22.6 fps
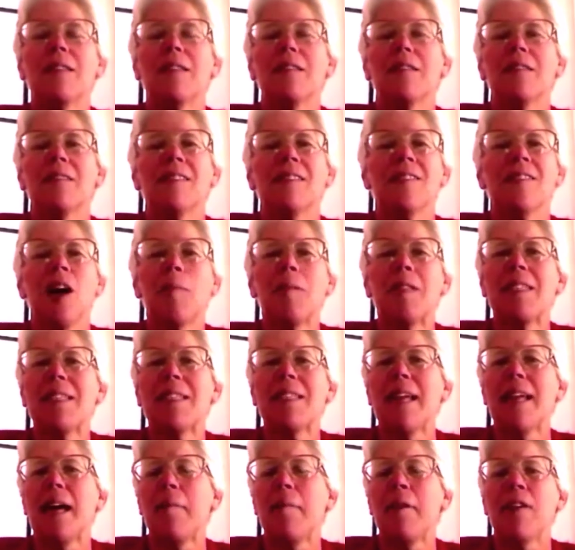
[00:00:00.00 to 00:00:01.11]
Stop
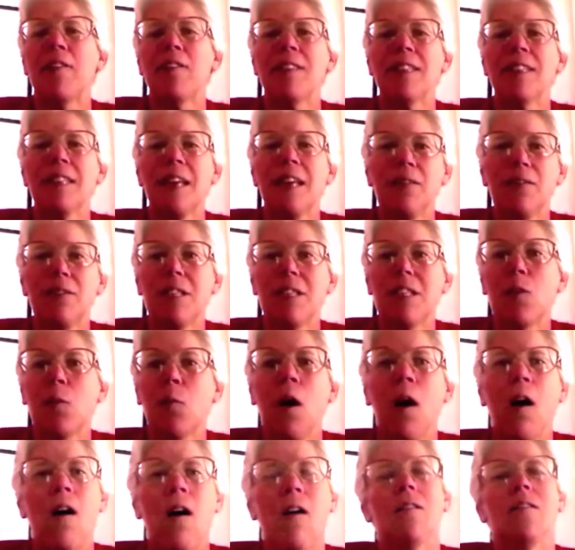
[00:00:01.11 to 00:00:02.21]
slamming ourselves into
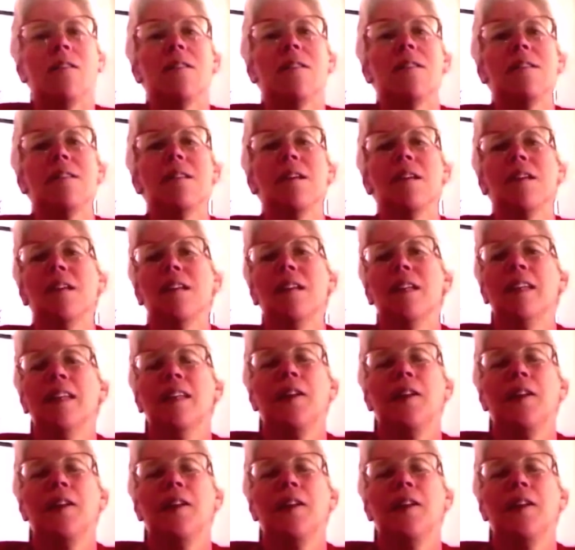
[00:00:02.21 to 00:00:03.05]
walls. You know,